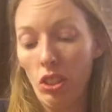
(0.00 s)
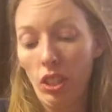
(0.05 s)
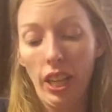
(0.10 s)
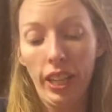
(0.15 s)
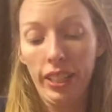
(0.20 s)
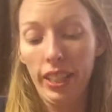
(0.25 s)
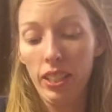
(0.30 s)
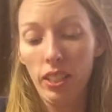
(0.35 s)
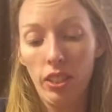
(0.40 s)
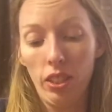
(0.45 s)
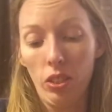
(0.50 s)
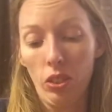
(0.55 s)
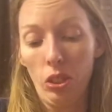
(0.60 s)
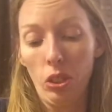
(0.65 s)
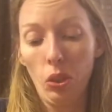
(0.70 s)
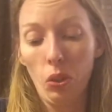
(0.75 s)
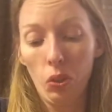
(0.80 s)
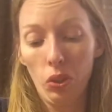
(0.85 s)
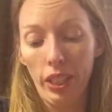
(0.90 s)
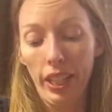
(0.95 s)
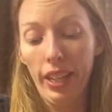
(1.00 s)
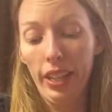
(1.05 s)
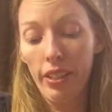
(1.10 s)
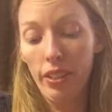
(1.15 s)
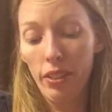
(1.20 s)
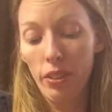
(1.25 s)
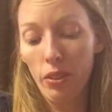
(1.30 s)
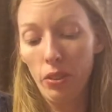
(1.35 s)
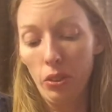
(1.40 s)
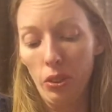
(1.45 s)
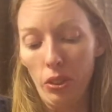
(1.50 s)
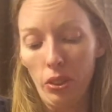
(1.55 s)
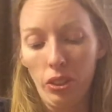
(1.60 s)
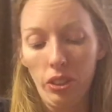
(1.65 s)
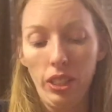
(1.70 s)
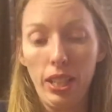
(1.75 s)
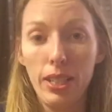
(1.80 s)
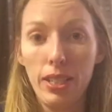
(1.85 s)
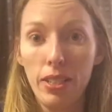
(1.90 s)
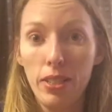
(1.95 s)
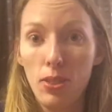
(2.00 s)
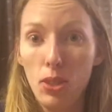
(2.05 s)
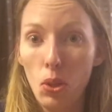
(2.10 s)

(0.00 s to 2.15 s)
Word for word: I guess they're sold out or they